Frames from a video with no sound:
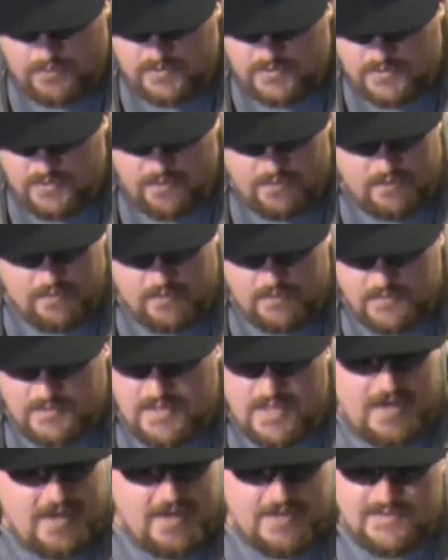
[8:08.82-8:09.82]
Steelers.
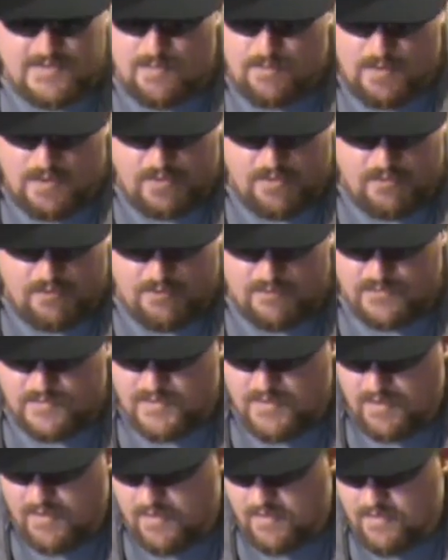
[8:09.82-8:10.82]
That has to be a
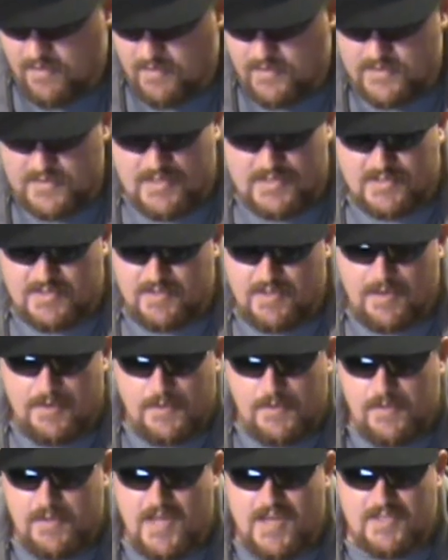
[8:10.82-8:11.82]
Thursday. So
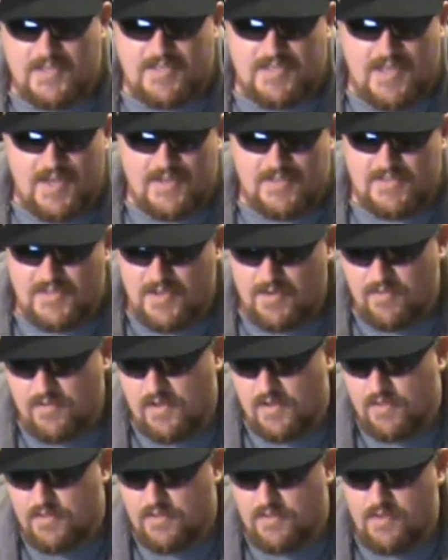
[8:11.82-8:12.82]
that's
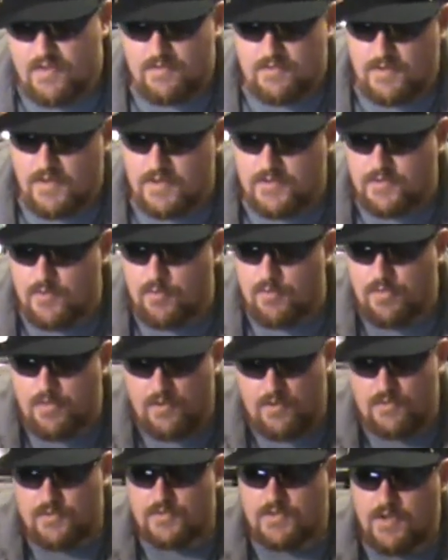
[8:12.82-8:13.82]
Thanksgiving. Yeah, so
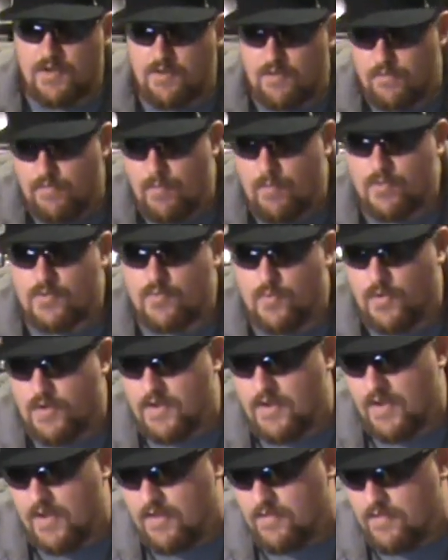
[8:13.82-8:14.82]
Thursday, November
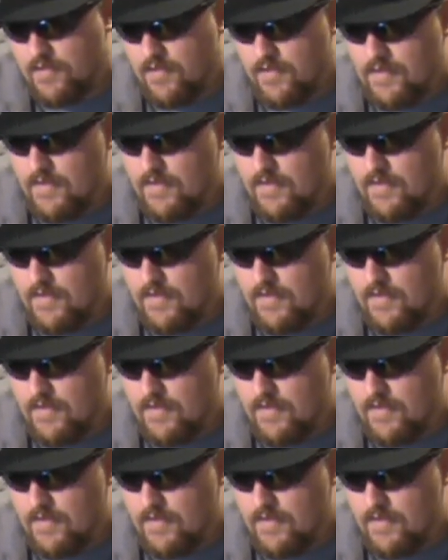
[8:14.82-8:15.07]
28th.